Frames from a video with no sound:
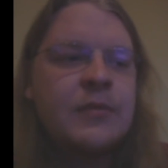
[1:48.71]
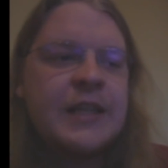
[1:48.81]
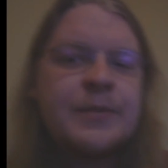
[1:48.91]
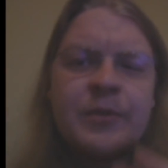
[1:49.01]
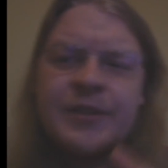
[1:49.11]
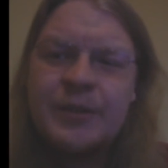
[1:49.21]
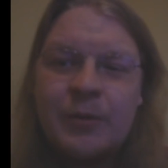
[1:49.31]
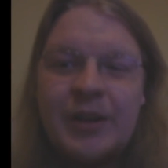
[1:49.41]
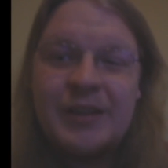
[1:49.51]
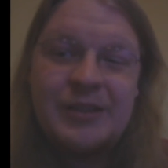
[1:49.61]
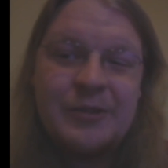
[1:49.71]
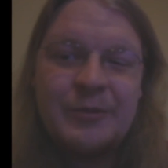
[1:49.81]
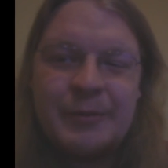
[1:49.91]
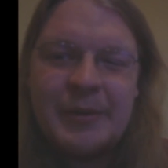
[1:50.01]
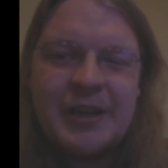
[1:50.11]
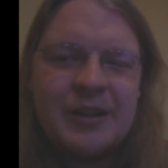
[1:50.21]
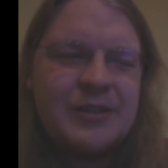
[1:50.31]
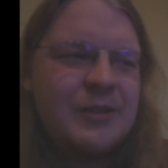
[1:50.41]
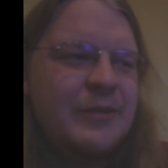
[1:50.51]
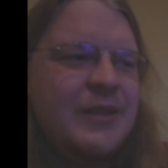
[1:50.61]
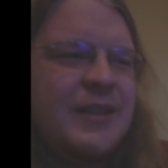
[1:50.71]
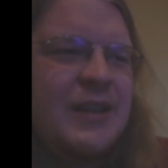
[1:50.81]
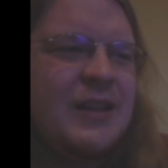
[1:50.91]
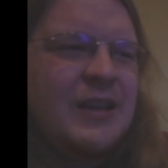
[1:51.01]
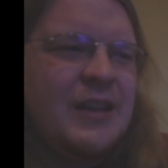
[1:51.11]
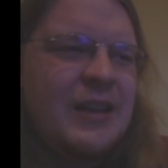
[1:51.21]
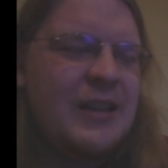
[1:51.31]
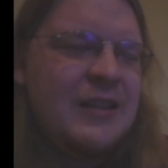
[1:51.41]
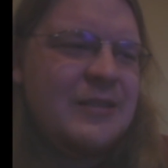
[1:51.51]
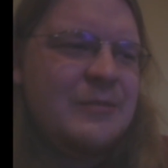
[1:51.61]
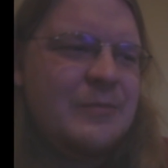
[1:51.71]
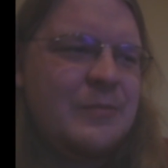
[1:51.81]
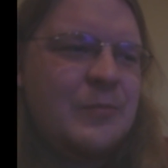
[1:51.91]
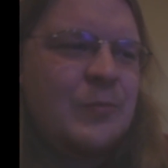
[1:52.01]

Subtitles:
that's mostly what I use with my cartoons, and